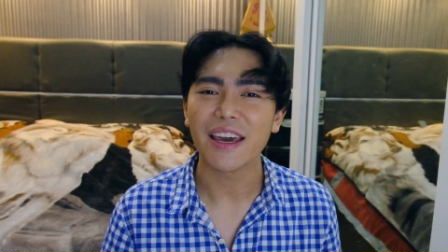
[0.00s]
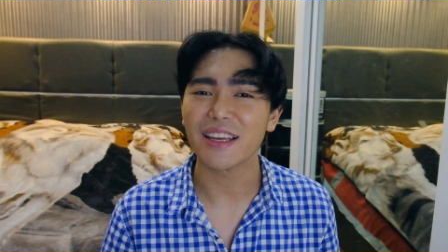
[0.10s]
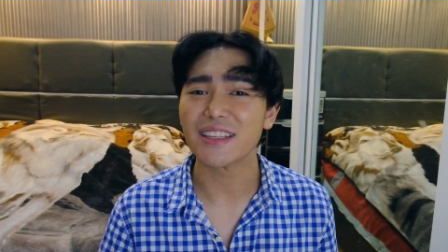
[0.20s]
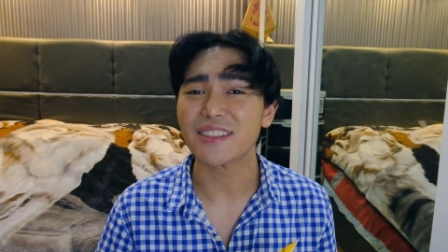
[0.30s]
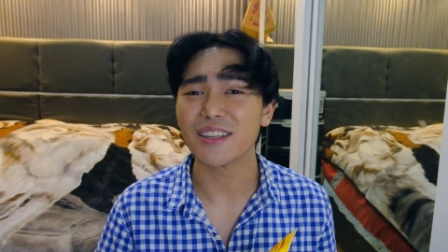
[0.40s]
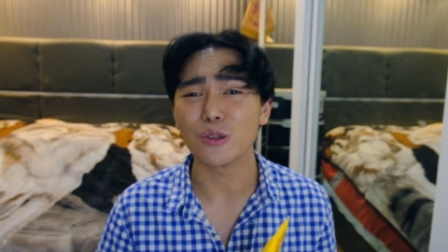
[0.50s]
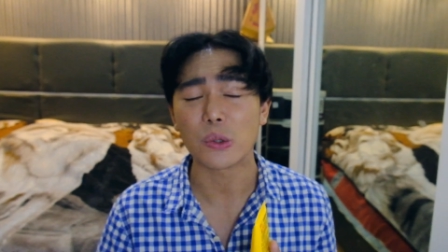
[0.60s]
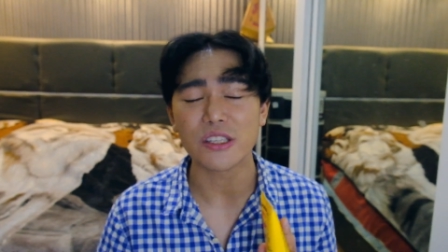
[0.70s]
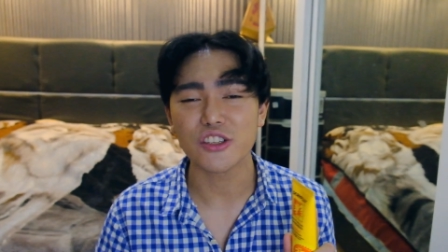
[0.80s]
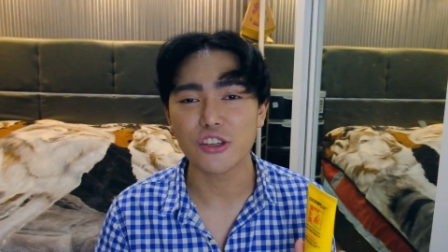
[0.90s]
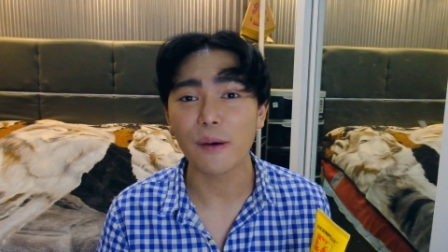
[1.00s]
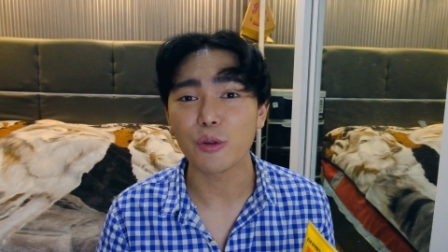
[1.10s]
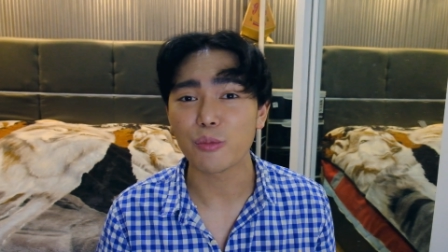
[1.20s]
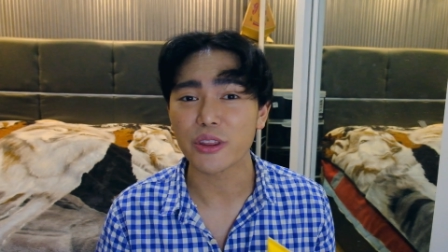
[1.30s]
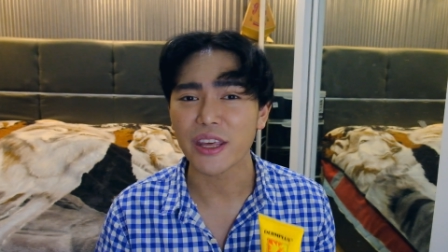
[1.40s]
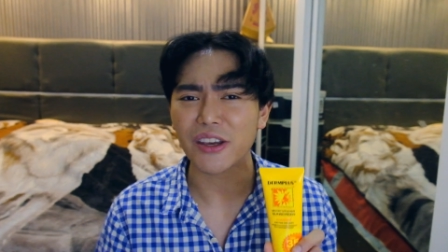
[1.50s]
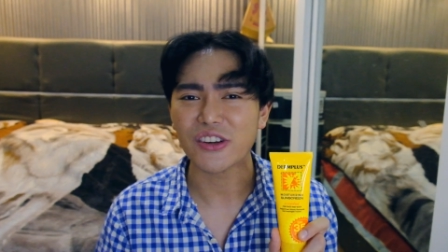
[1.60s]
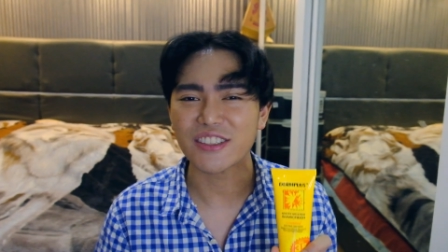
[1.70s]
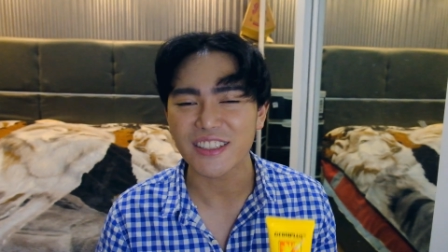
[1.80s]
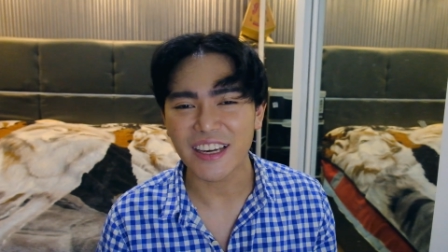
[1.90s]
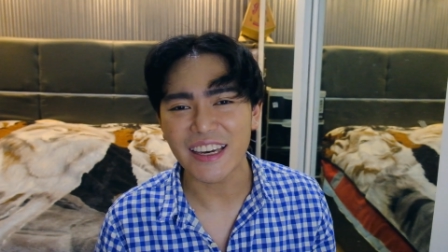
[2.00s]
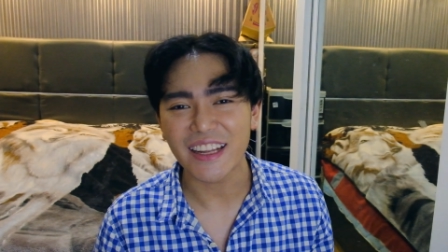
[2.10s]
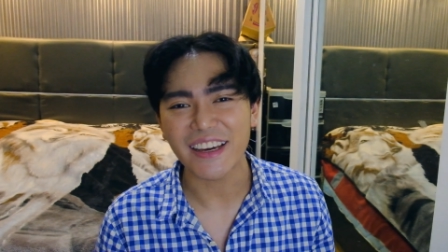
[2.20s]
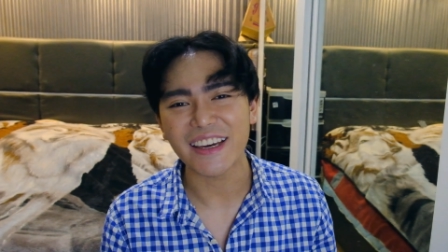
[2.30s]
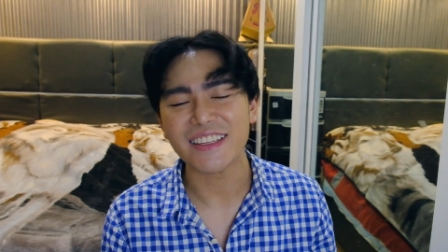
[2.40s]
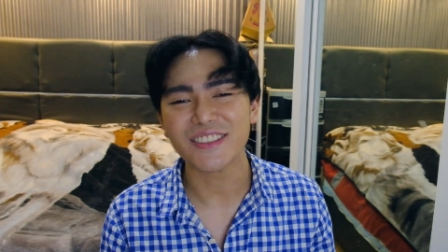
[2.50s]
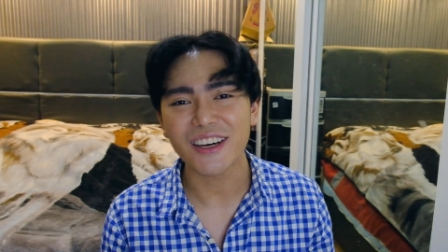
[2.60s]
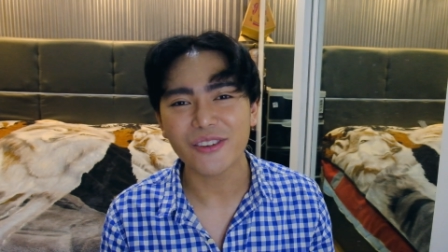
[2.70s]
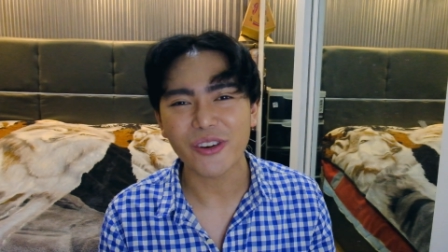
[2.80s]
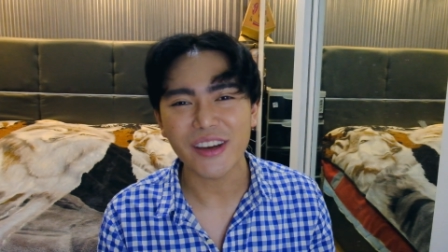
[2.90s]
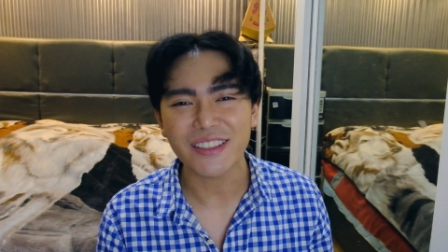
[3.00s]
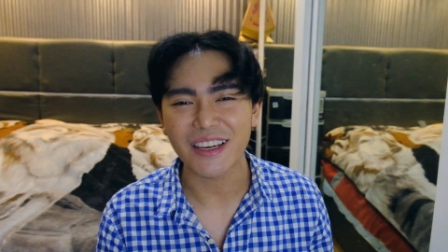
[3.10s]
It can still do its job to protect your skin against sun rays